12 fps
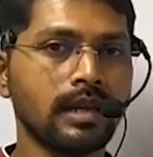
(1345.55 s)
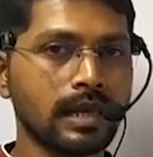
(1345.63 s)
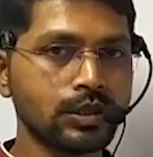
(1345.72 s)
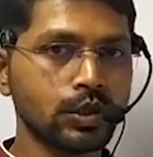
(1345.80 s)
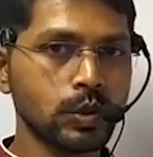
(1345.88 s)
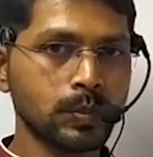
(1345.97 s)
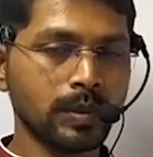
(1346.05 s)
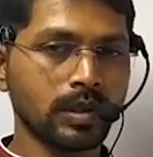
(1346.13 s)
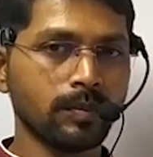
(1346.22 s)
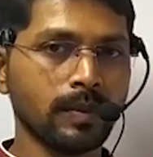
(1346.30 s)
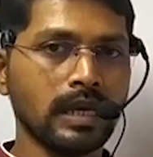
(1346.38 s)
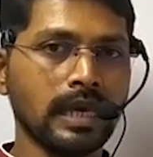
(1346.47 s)

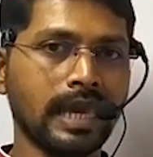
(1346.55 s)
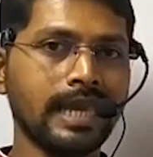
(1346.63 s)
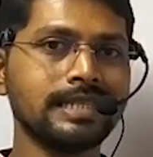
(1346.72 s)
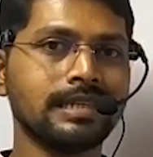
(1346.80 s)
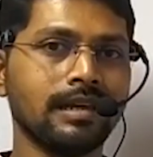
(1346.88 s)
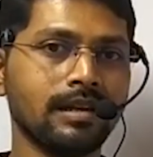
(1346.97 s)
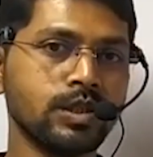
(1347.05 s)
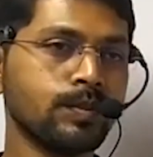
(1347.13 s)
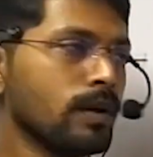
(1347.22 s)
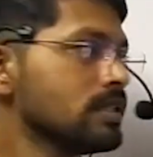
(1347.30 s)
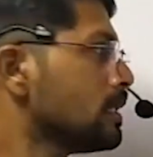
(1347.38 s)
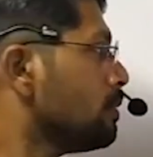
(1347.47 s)
angiosperm is
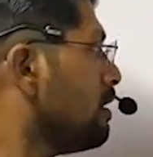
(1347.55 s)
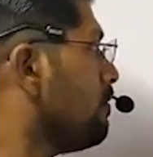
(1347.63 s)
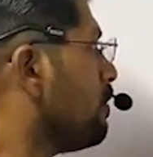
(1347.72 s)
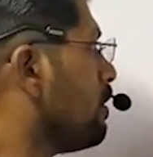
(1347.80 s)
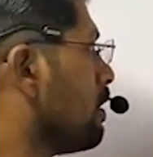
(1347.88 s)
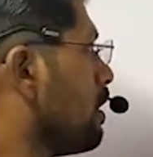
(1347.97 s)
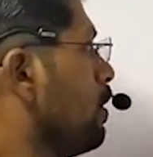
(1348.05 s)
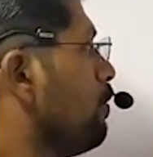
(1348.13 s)
responsible for